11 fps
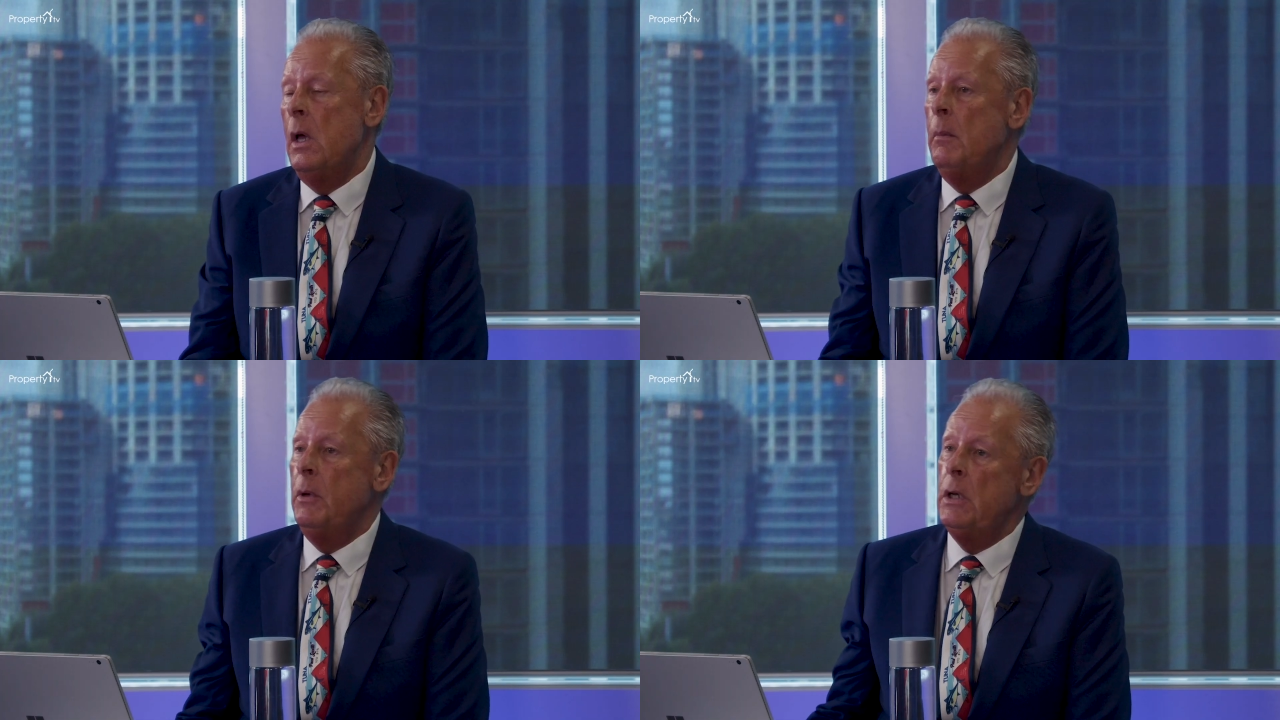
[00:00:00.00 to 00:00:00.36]

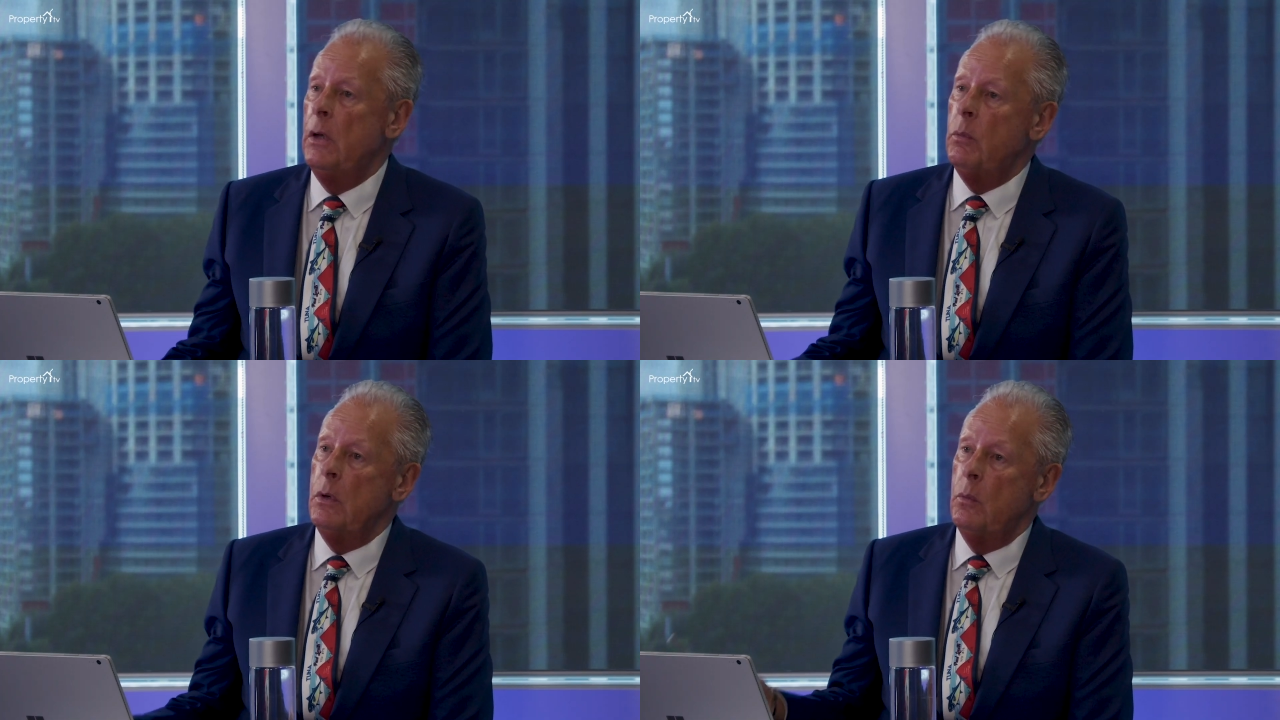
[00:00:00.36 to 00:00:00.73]
But you
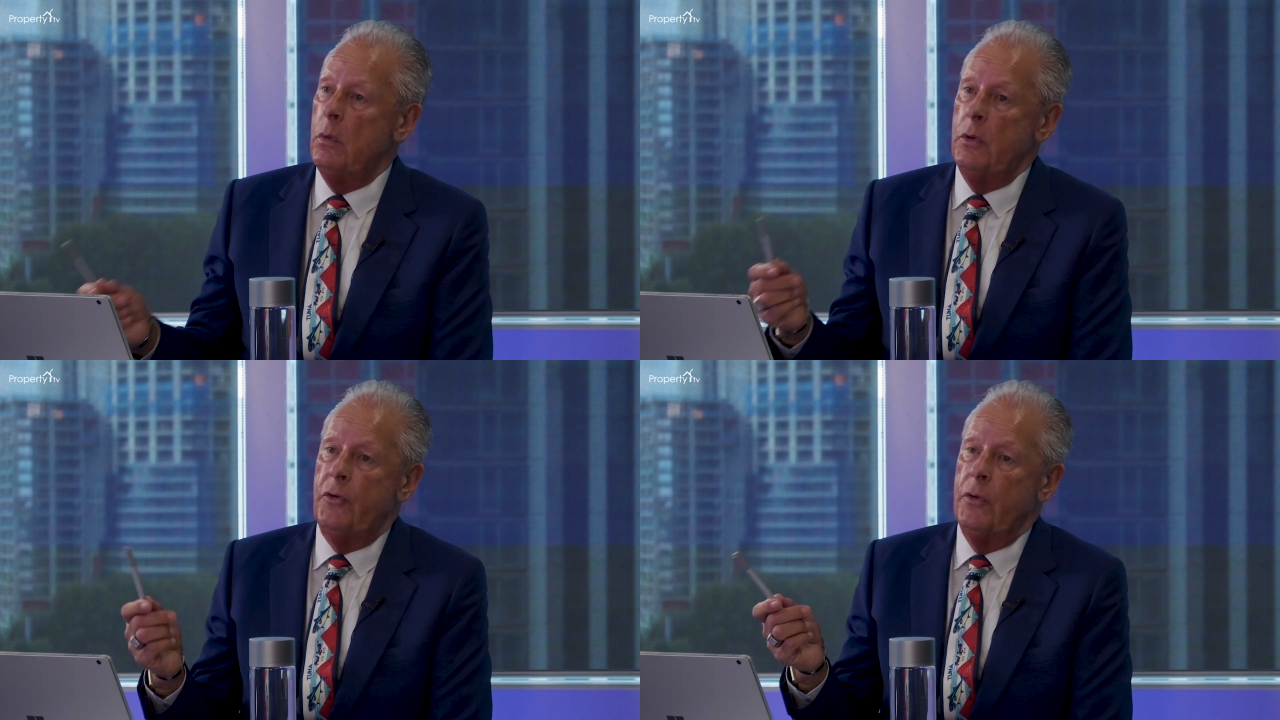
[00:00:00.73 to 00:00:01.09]
know,
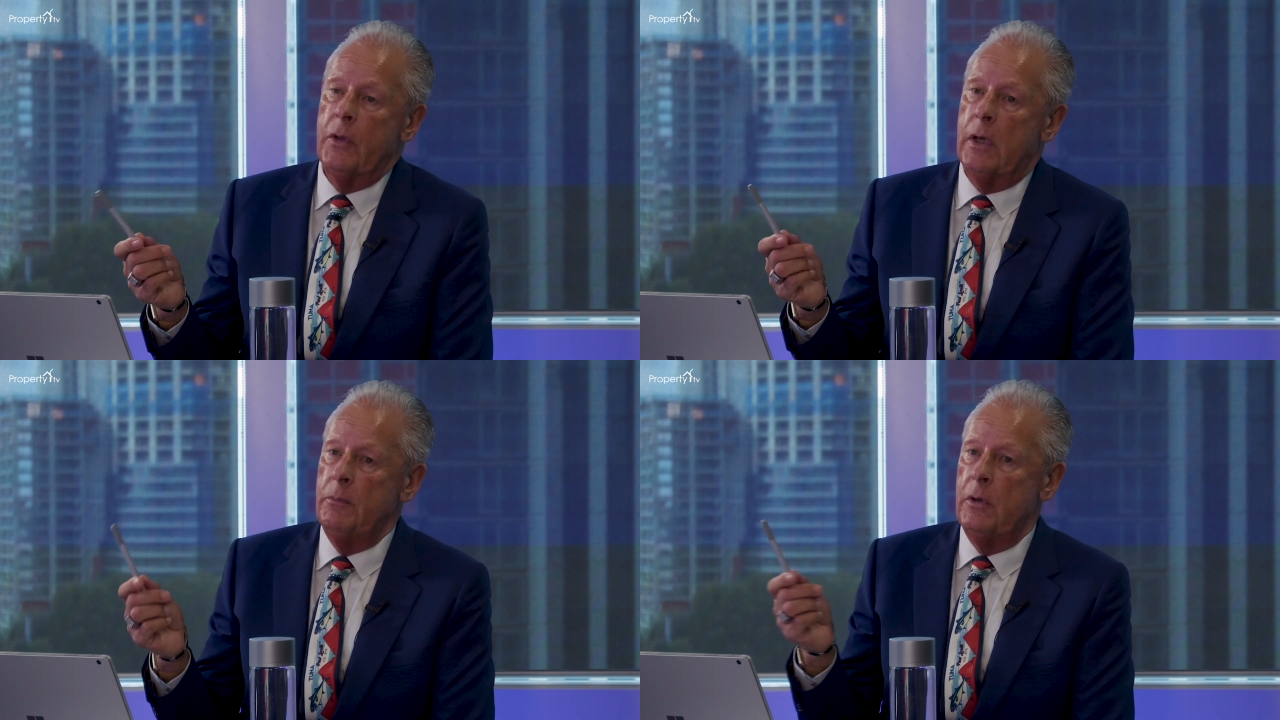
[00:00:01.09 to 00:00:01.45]
one or two of
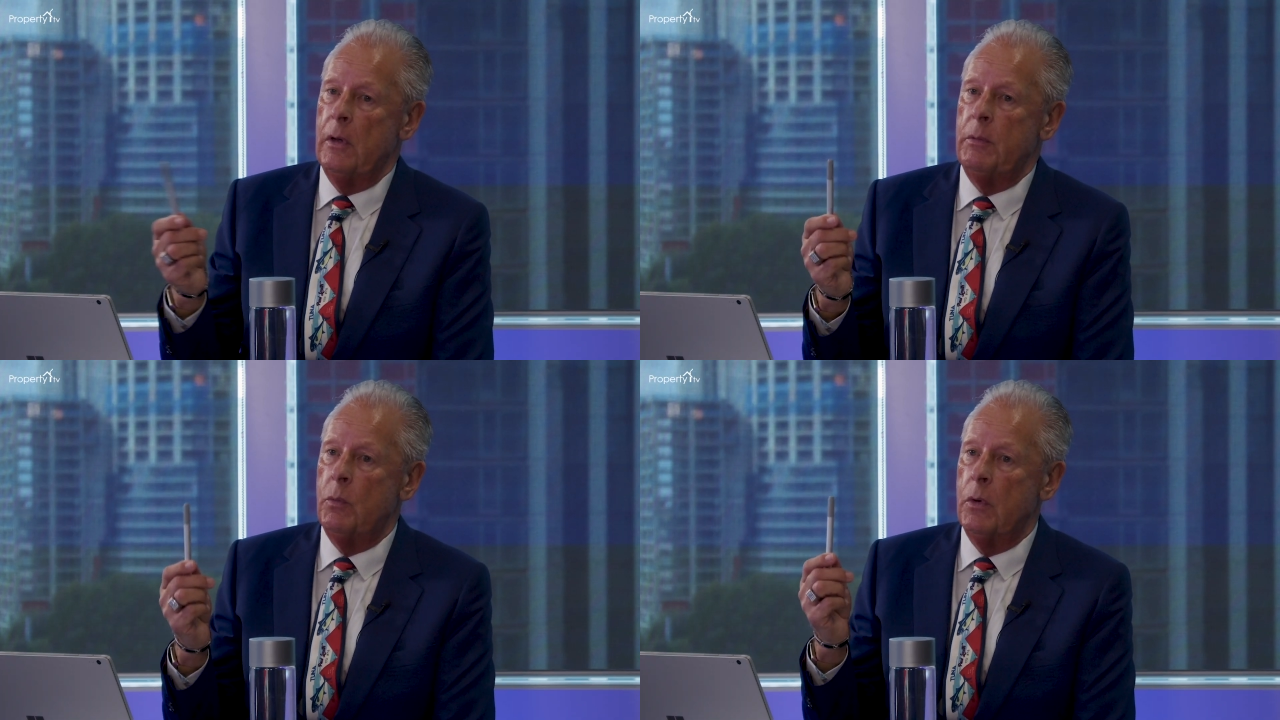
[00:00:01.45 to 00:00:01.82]
the companies.
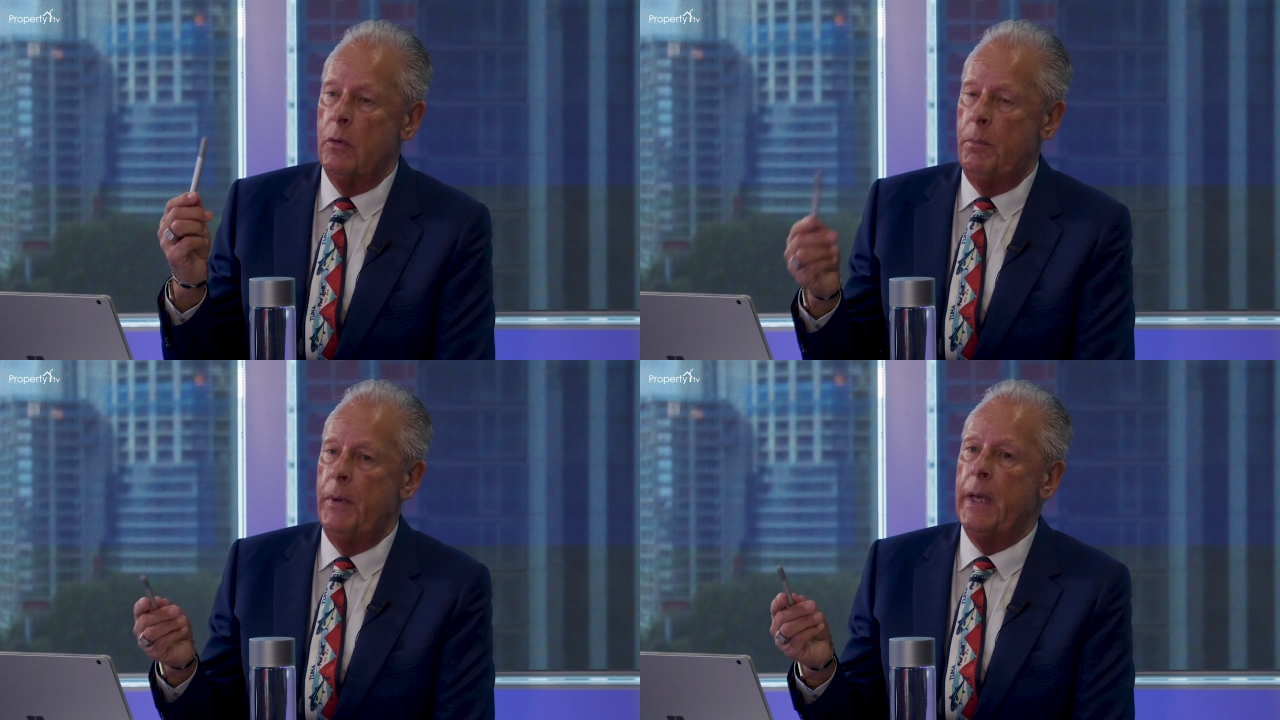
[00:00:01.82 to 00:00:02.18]
I mean, one of
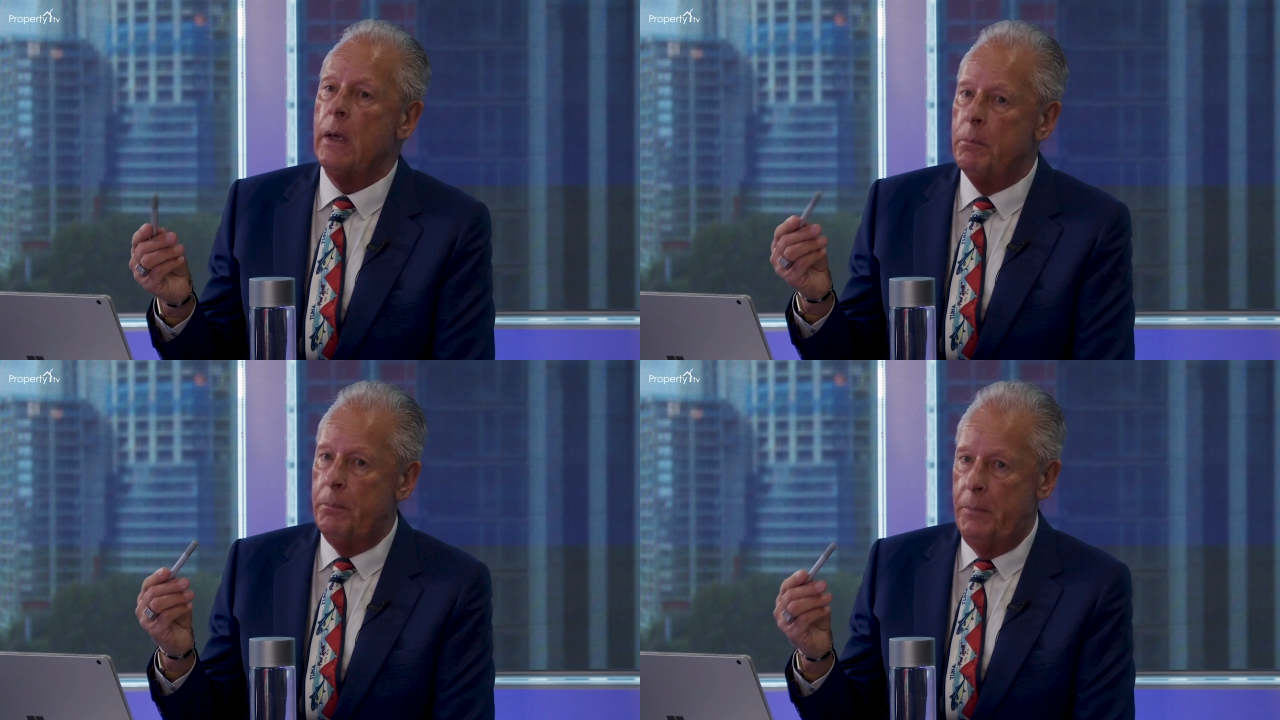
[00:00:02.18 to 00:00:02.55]
the